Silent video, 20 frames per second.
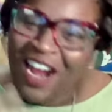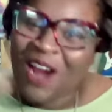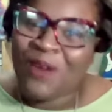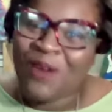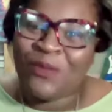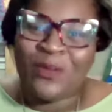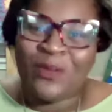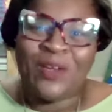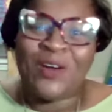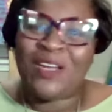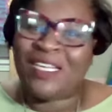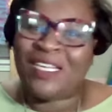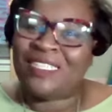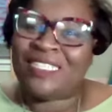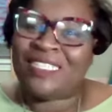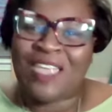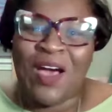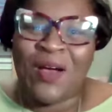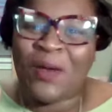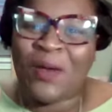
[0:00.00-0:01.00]
Are we going
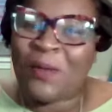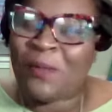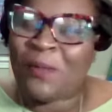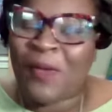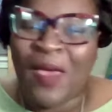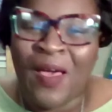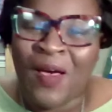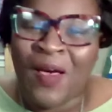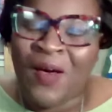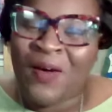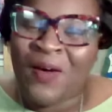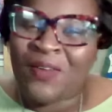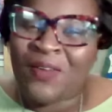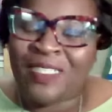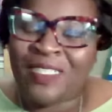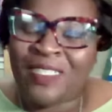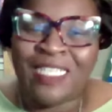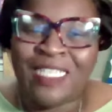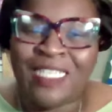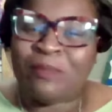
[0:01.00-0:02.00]
to talk
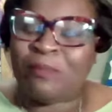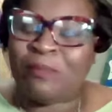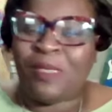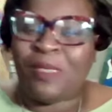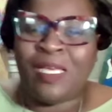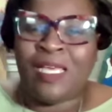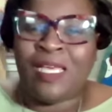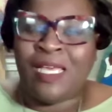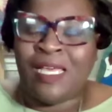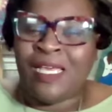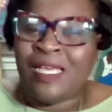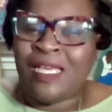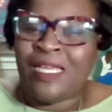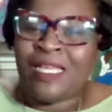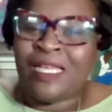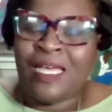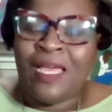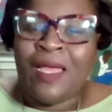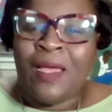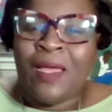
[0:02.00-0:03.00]
about this
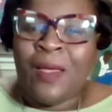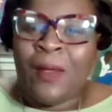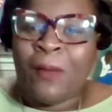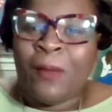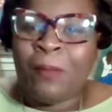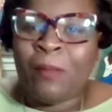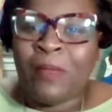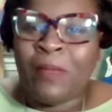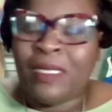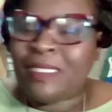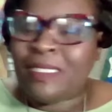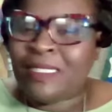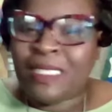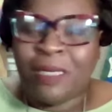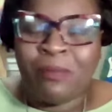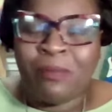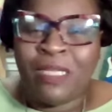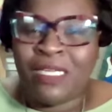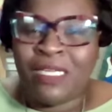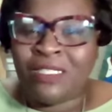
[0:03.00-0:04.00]
big mess
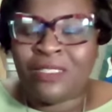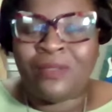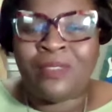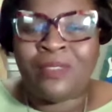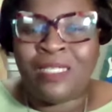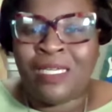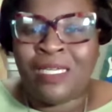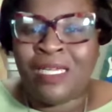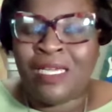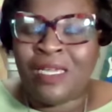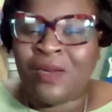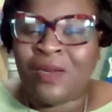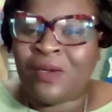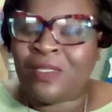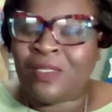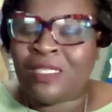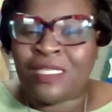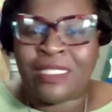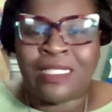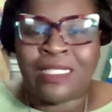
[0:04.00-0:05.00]
up that you did,
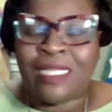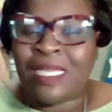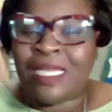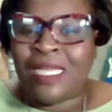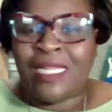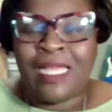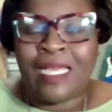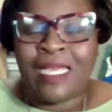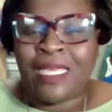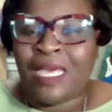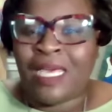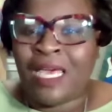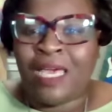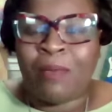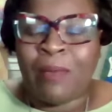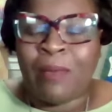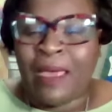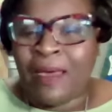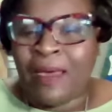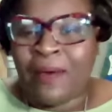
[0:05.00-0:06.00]
or this thing that
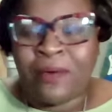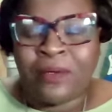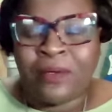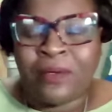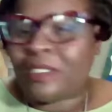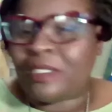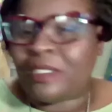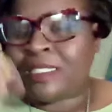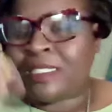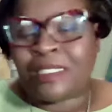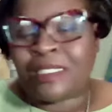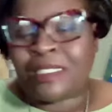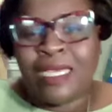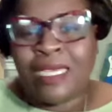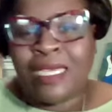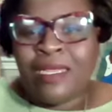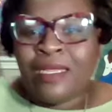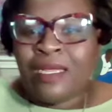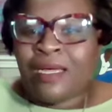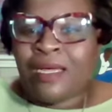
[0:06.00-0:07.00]
came out, or this
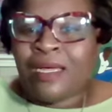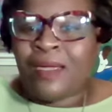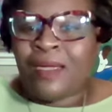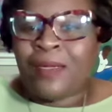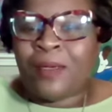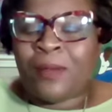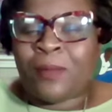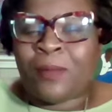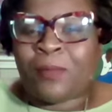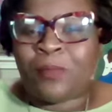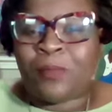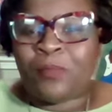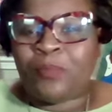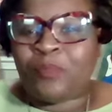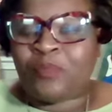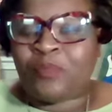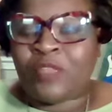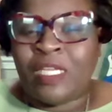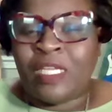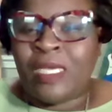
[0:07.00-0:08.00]

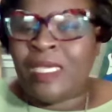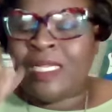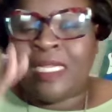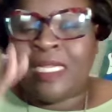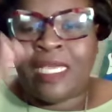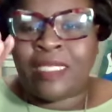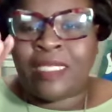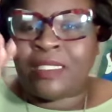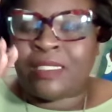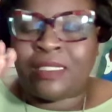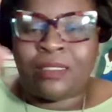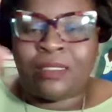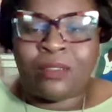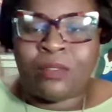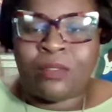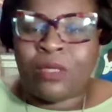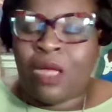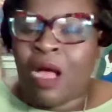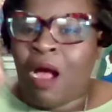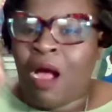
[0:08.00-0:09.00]
thing that's
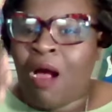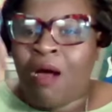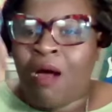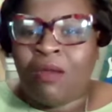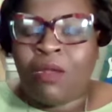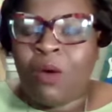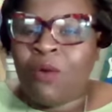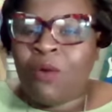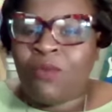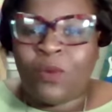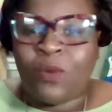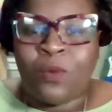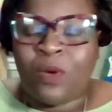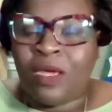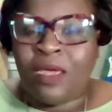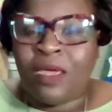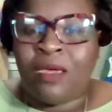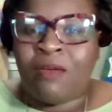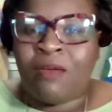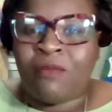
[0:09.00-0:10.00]
all over
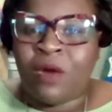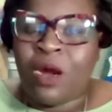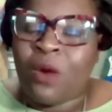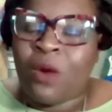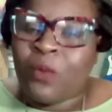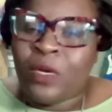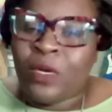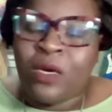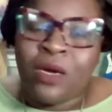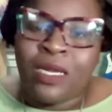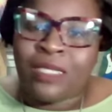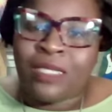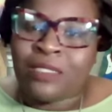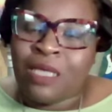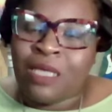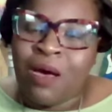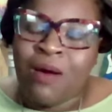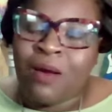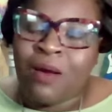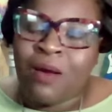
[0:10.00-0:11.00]
whatever? Are we going to
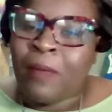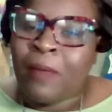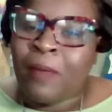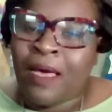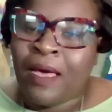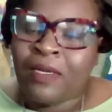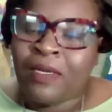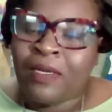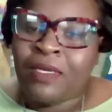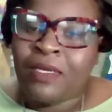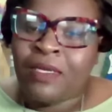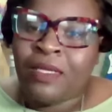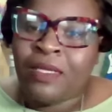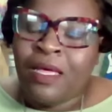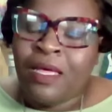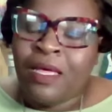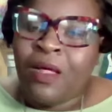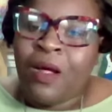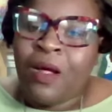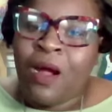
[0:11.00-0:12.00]
talk about it?
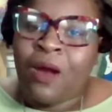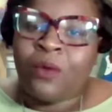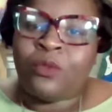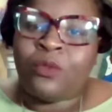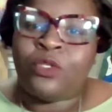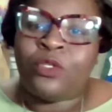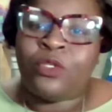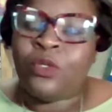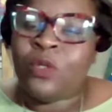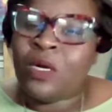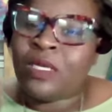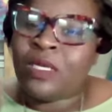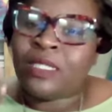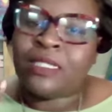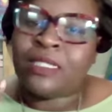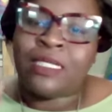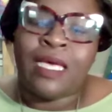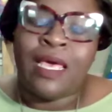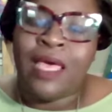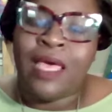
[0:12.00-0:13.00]
Are you going
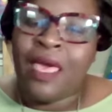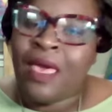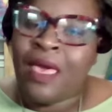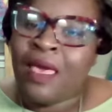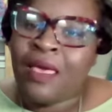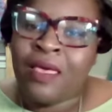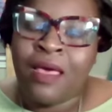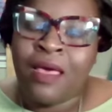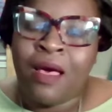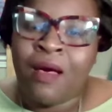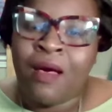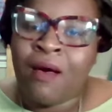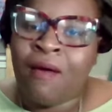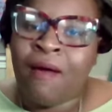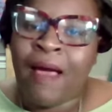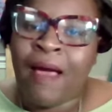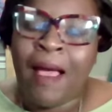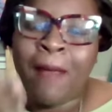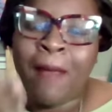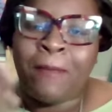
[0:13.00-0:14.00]
to say, hey,
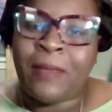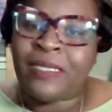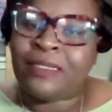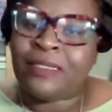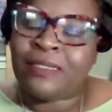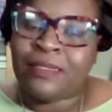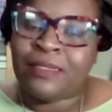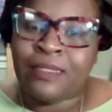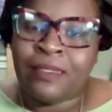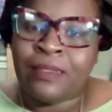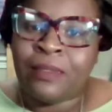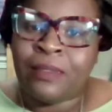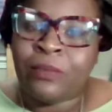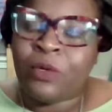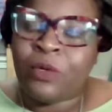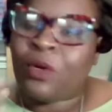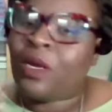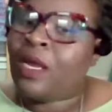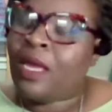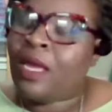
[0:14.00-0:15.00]
y'all, I messed
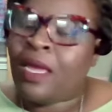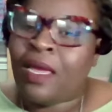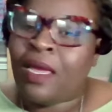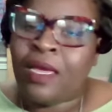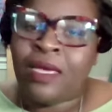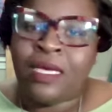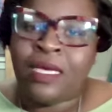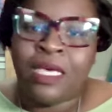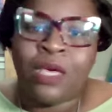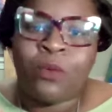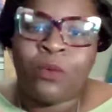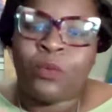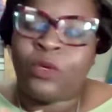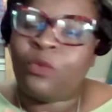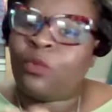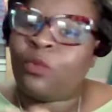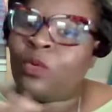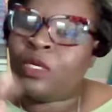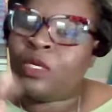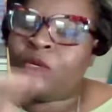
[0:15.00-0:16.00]
up, or hey, can
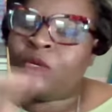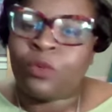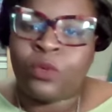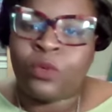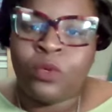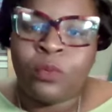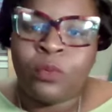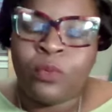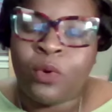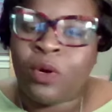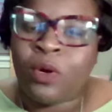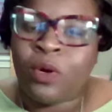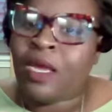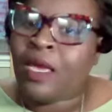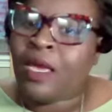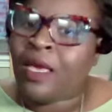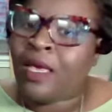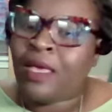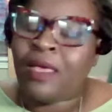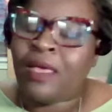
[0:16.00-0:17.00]
we regroup, or
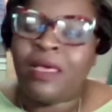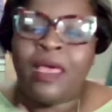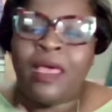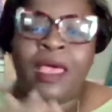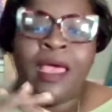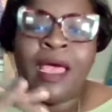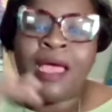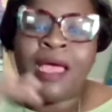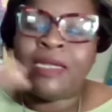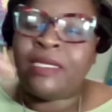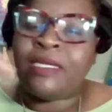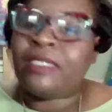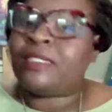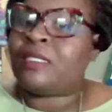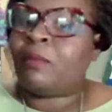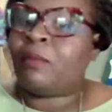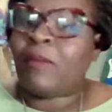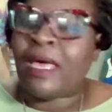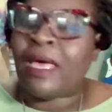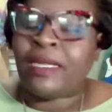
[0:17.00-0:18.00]
hey, I need
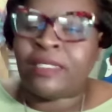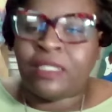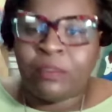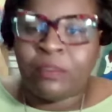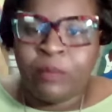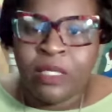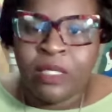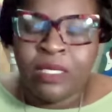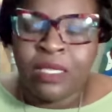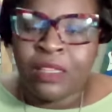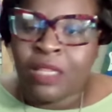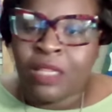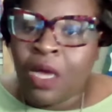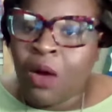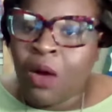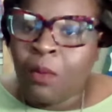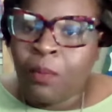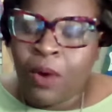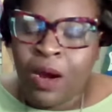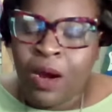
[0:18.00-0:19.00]
somebody to be a
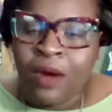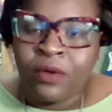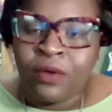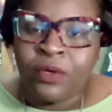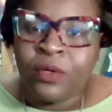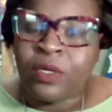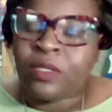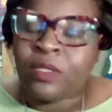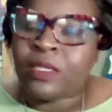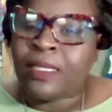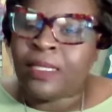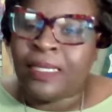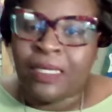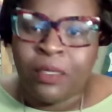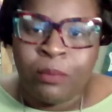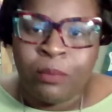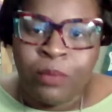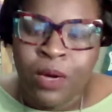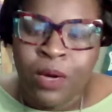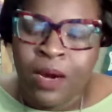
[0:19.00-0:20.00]
thought partner or a
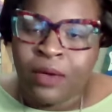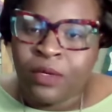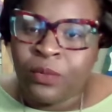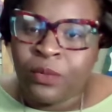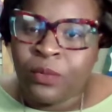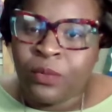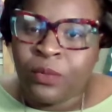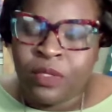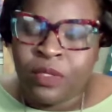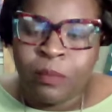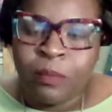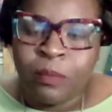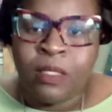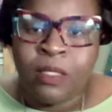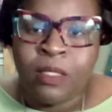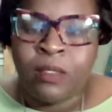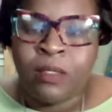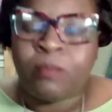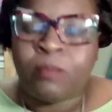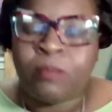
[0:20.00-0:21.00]
thinking partner with
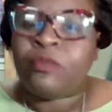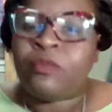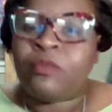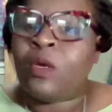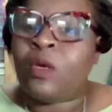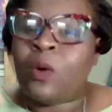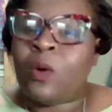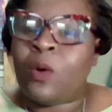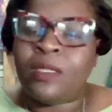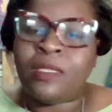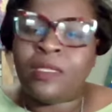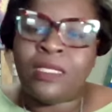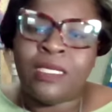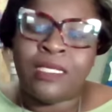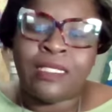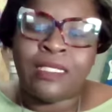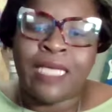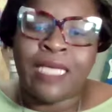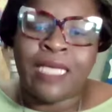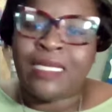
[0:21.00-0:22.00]
me on
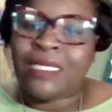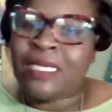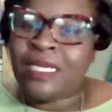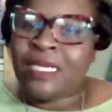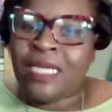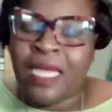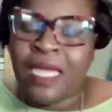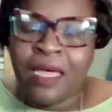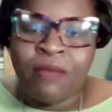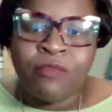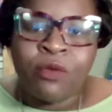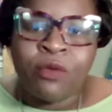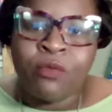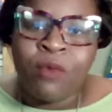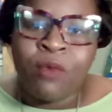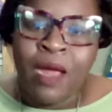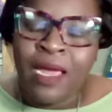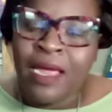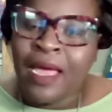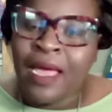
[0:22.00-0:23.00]
this? I didn't have
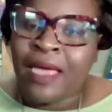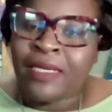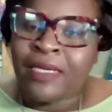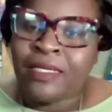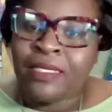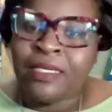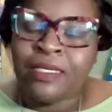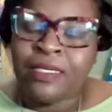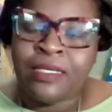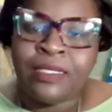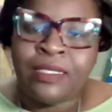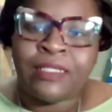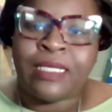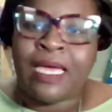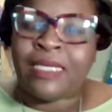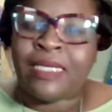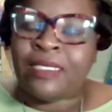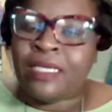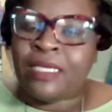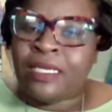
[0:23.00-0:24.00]
the right ideas.
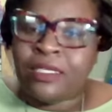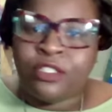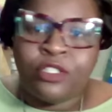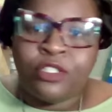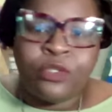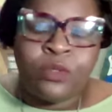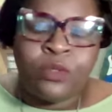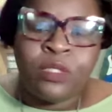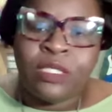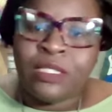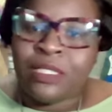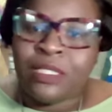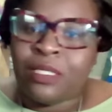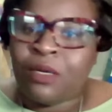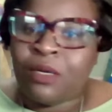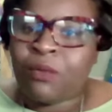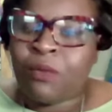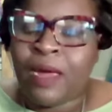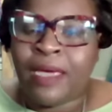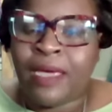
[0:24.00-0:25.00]
I didn't do this
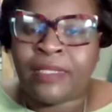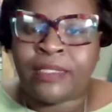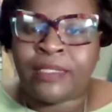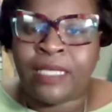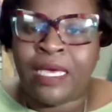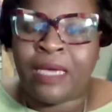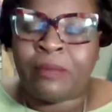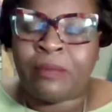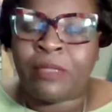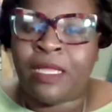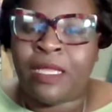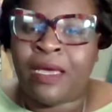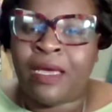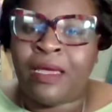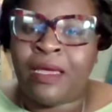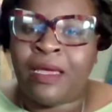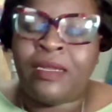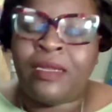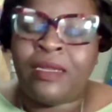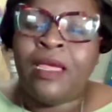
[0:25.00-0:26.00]
in the right
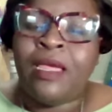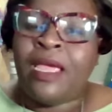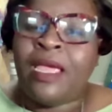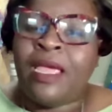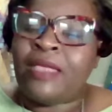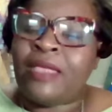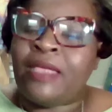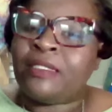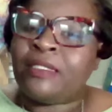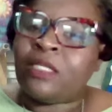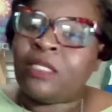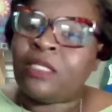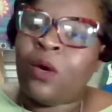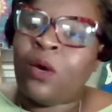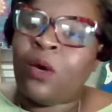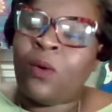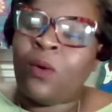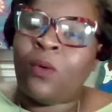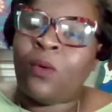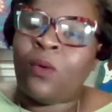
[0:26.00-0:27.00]
timeline. And
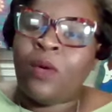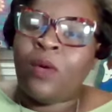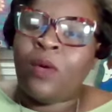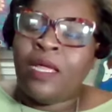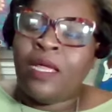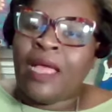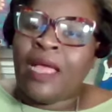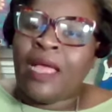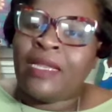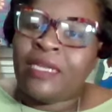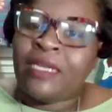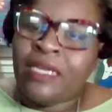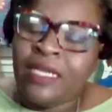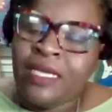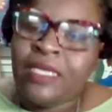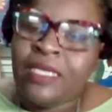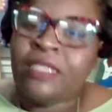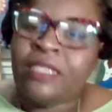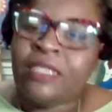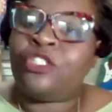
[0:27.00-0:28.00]
so I
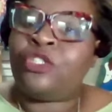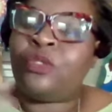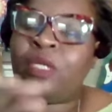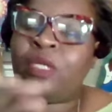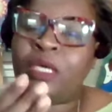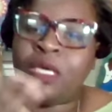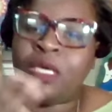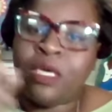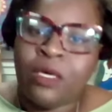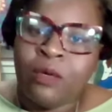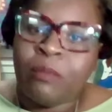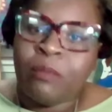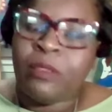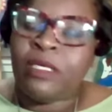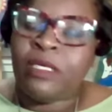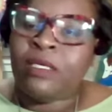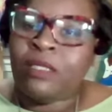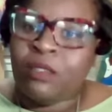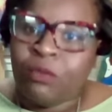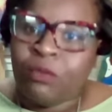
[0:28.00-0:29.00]
need you to help
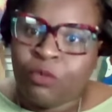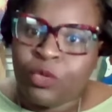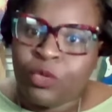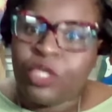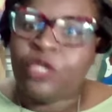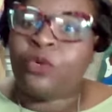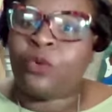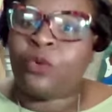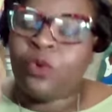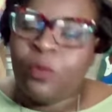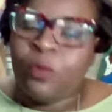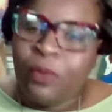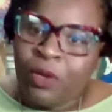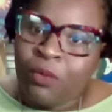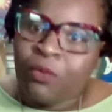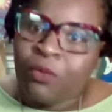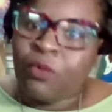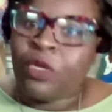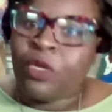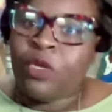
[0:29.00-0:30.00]
me regroup
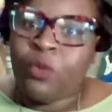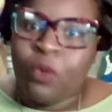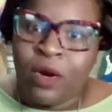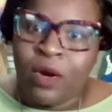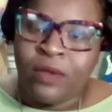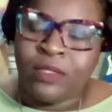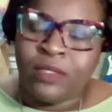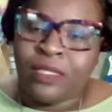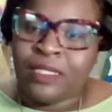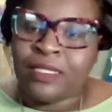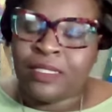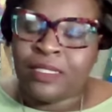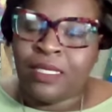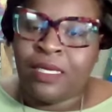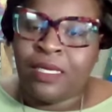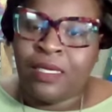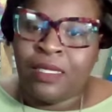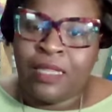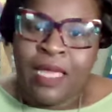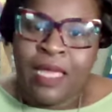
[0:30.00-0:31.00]
and rework this
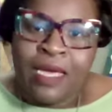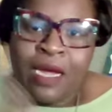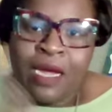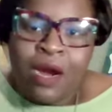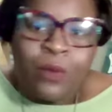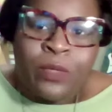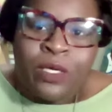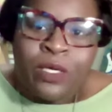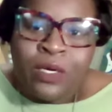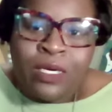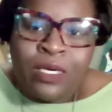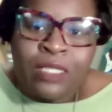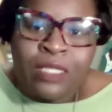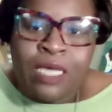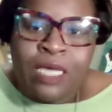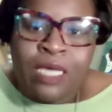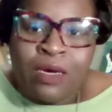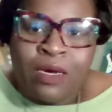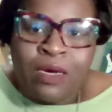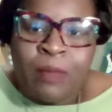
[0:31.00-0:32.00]
thing. Like, are we going to
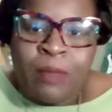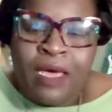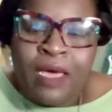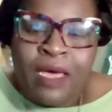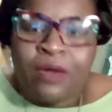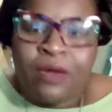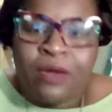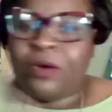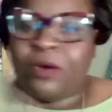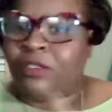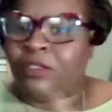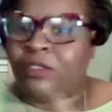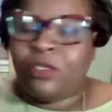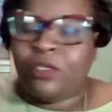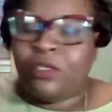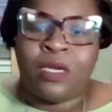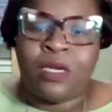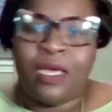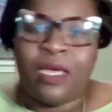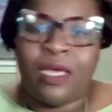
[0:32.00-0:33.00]
talk about it, or are
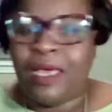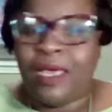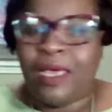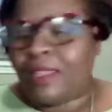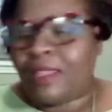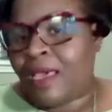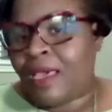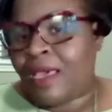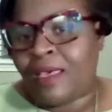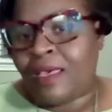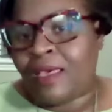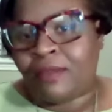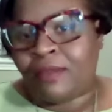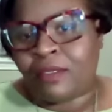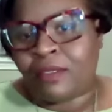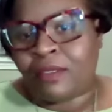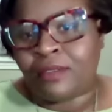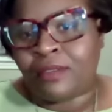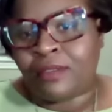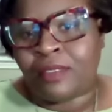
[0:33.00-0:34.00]
you going to act
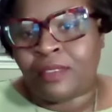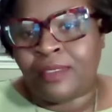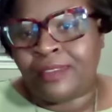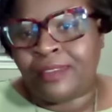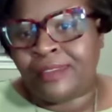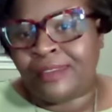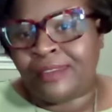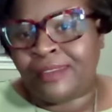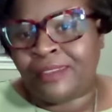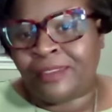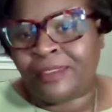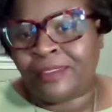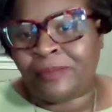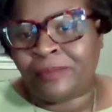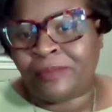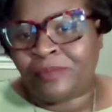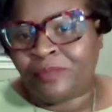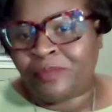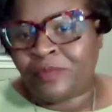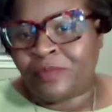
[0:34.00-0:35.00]
like
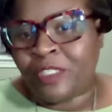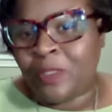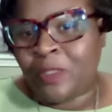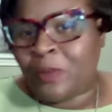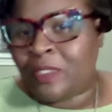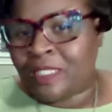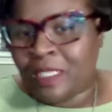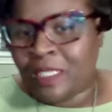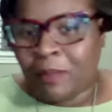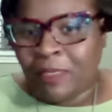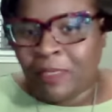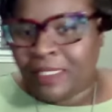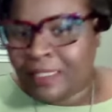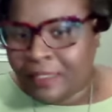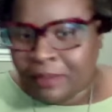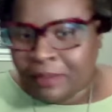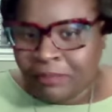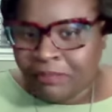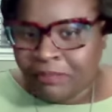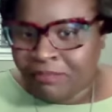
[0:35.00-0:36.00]
it wasn't a
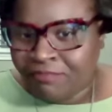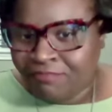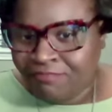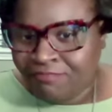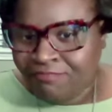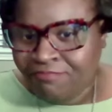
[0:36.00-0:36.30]
mess up?